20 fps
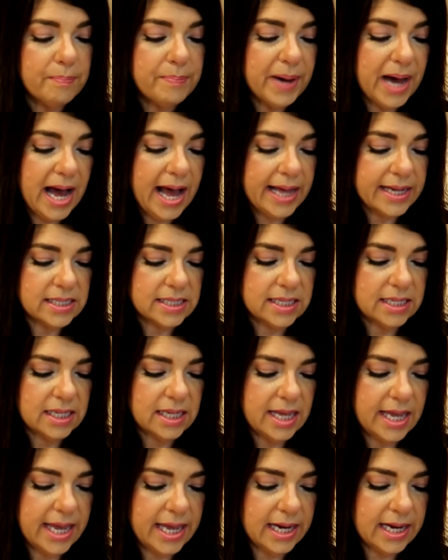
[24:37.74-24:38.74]
but
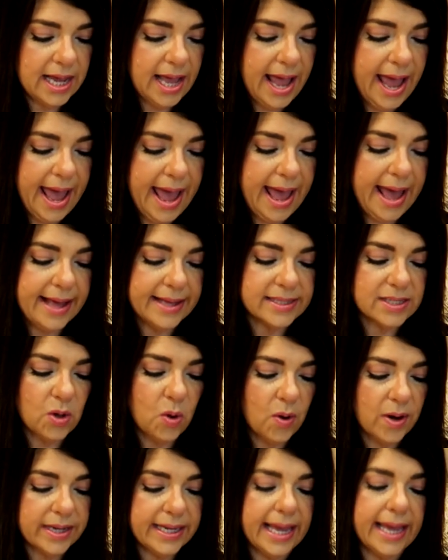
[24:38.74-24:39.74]
it has
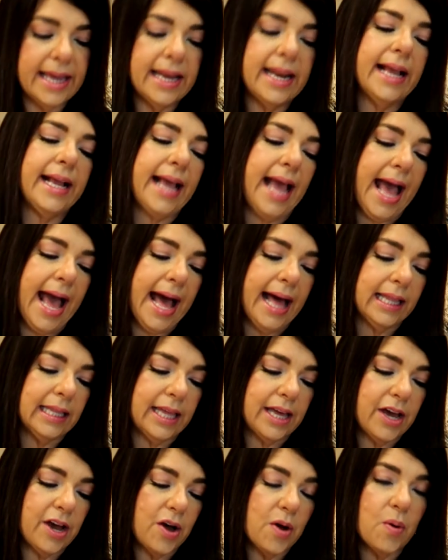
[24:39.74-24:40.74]
organic
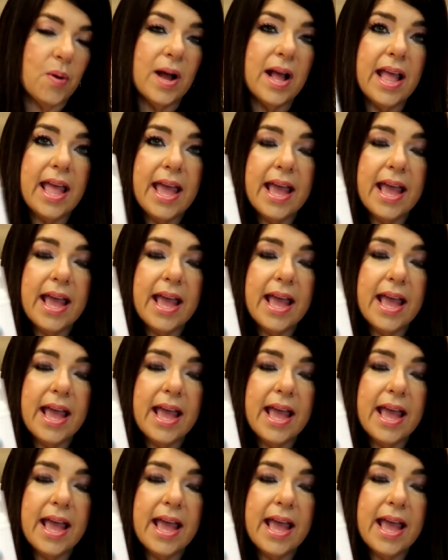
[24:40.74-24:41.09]
aloe,